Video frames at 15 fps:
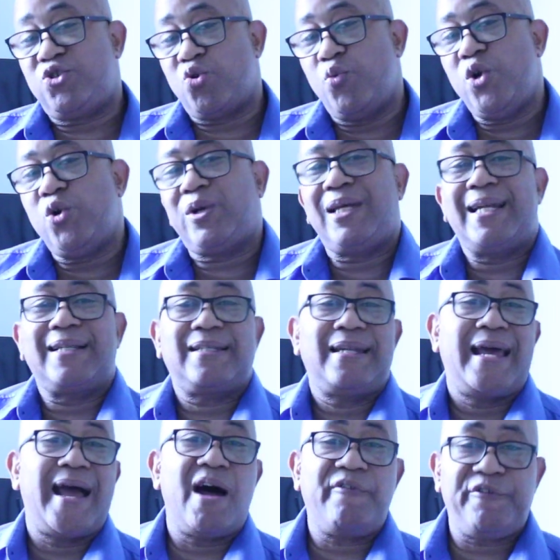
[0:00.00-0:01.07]
So we're looking at
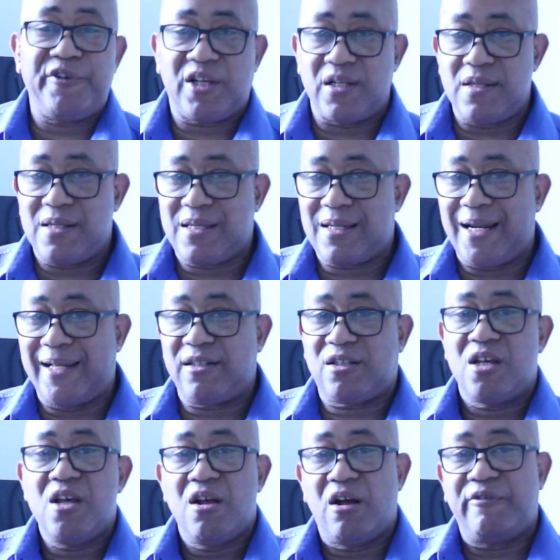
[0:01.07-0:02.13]
an African
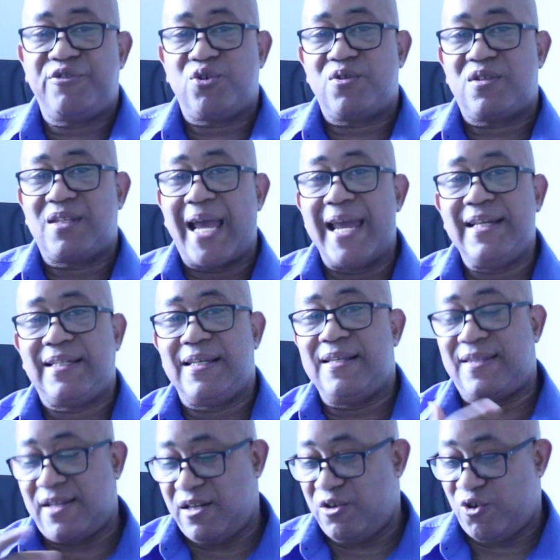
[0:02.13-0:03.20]
slant of
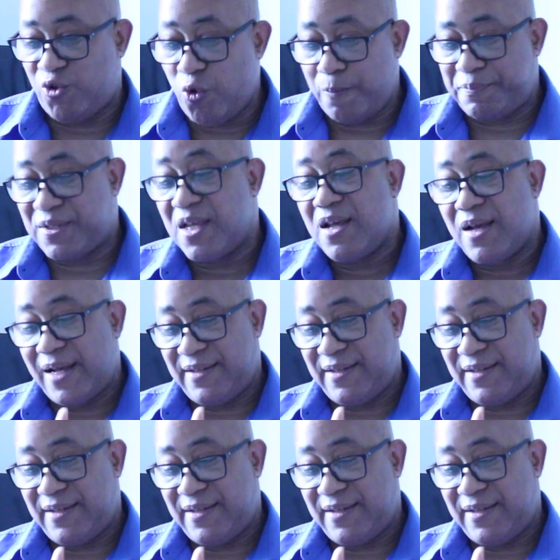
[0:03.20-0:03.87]
societies and groups,